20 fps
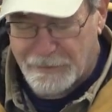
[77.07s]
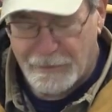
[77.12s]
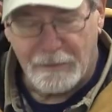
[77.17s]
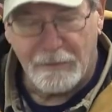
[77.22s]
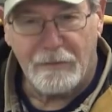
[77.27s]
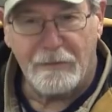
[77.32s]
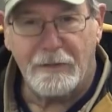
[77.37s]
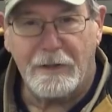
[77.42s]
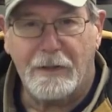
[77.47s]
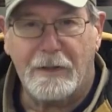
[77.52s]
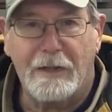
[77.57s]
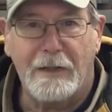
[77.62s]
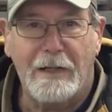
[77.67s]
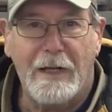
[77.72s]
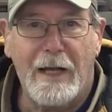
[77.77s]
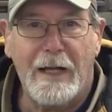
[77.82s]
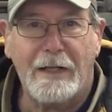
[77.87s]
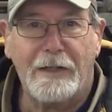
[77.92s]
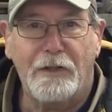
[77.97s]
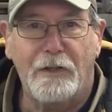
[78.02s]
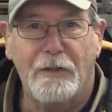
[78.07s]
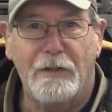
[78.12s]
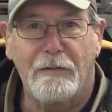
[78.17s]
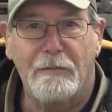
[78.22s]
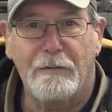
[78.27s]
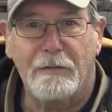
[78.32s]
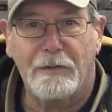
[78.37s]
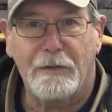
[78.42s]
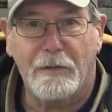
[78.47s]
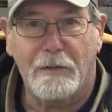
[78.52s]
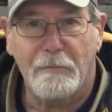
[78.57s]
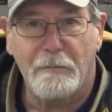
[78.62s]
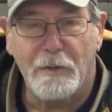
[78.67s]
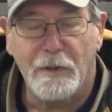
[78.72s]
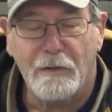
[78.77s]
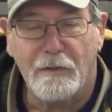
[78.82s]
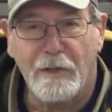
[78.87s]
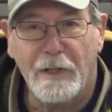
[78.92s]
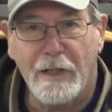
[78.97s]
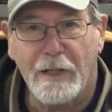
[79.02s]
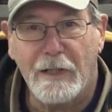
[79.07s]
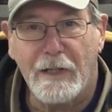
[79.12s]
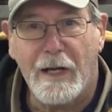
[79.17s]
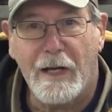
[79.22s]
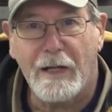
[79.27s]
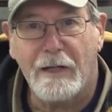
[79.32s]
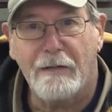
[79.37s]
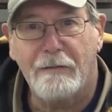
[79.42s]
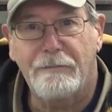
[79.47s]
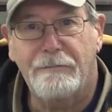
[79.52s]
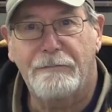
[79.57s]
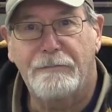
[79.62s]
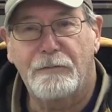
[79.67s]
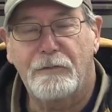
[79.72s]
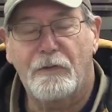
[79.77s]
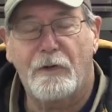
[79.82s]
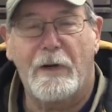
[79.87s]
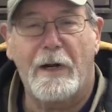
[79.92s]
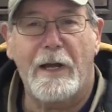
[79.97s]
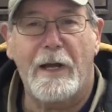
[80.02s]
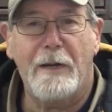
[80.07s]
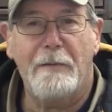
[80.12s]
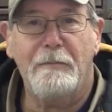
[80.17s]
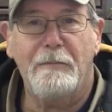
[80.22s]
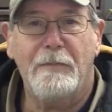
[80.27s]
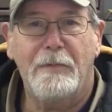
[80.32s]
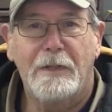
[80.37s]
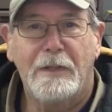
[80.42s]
You know, you can knock your mill head out of tram.